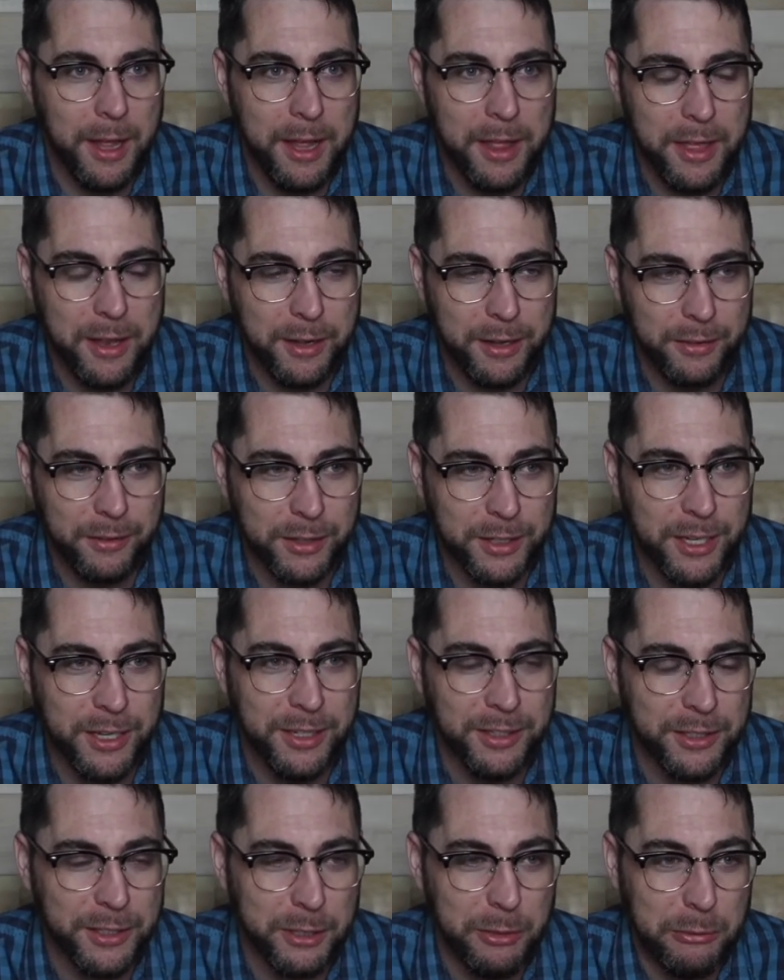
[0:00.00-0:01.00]
They don't even
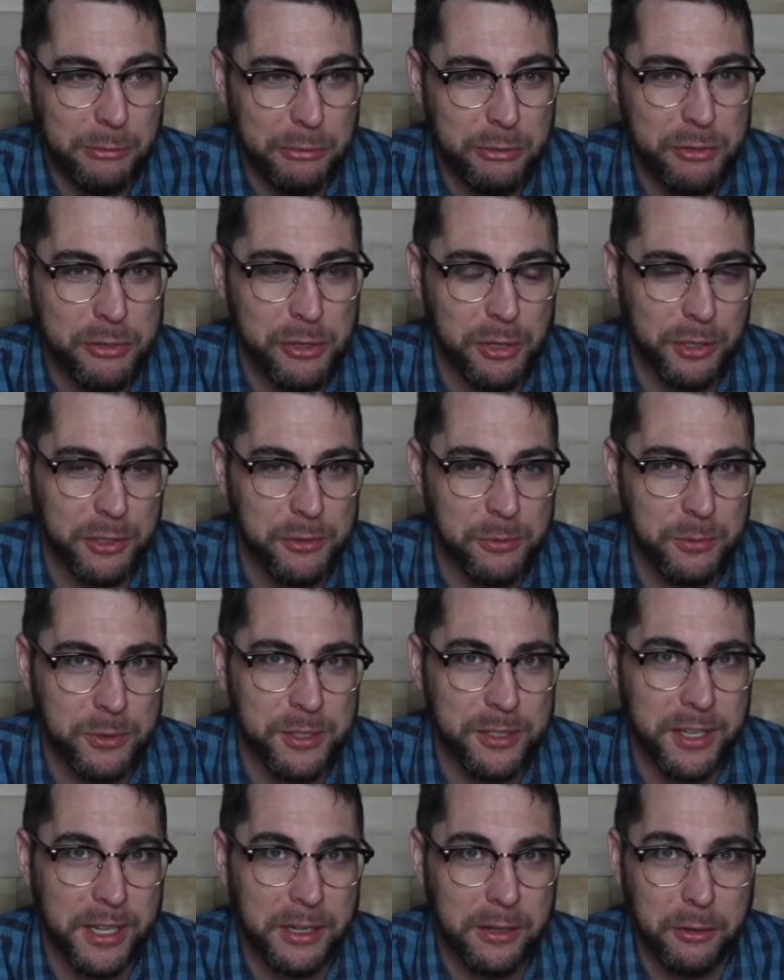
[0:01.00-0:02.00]
use church, which
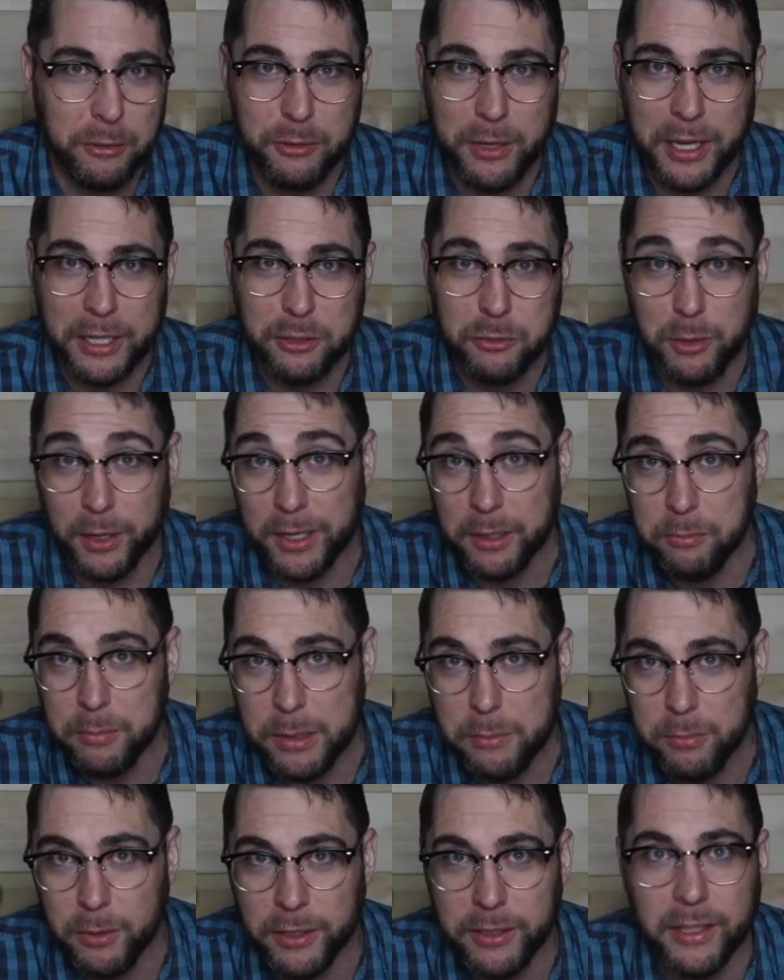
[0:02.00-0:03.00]
is like you're like tricking
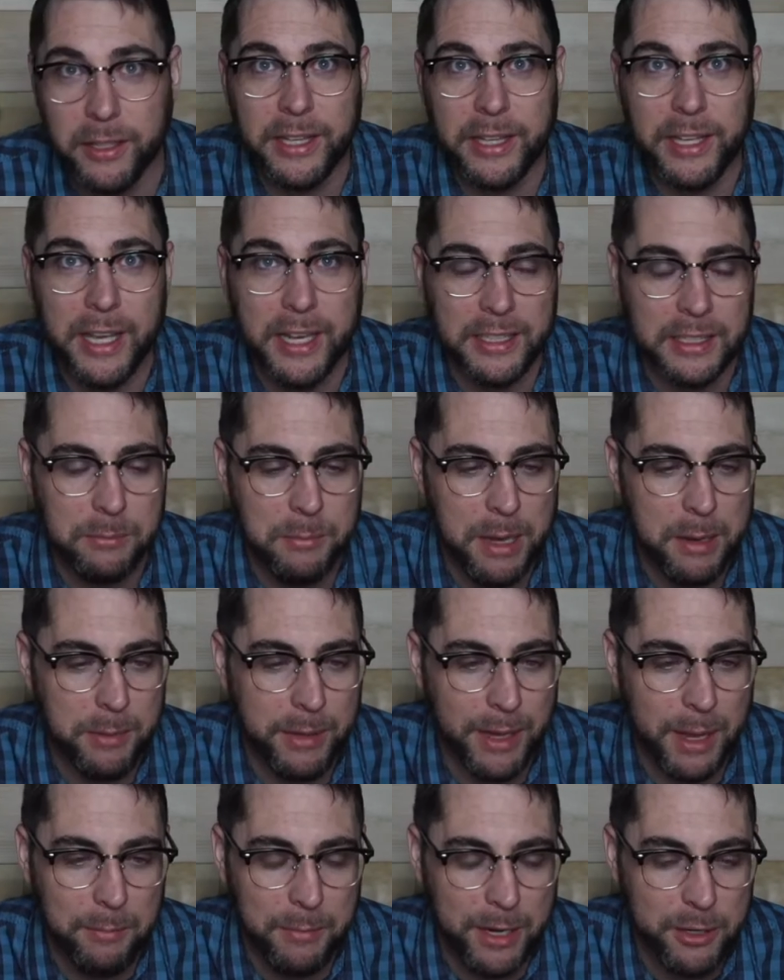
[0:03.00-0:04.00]
people kingdom maybe.
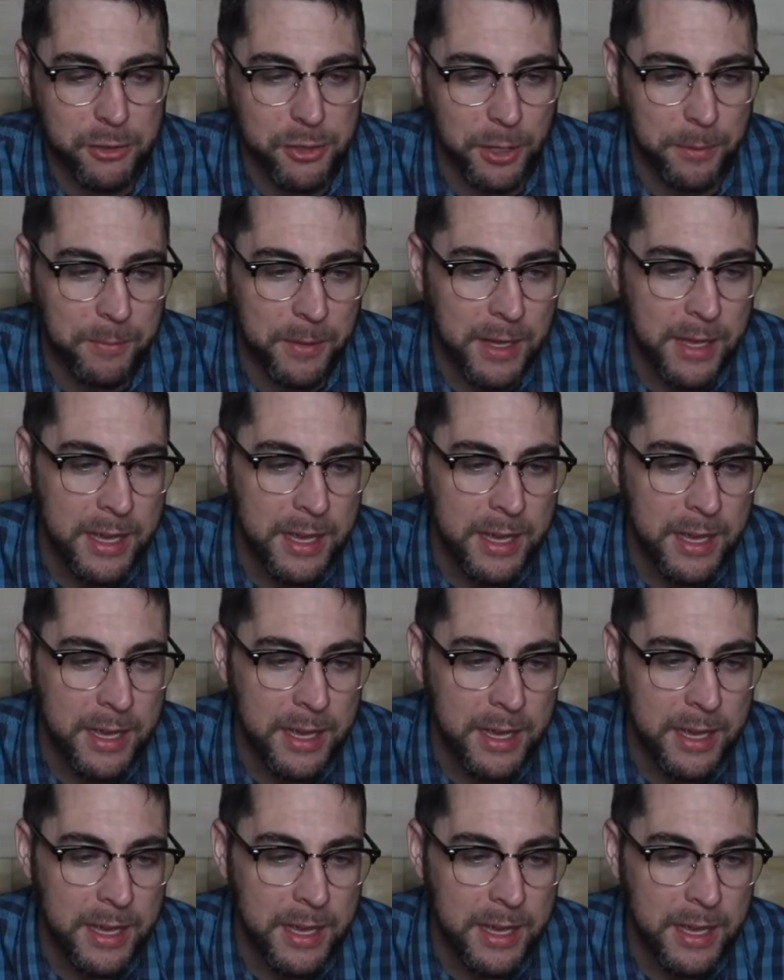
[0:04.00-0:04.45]
I'm not sure.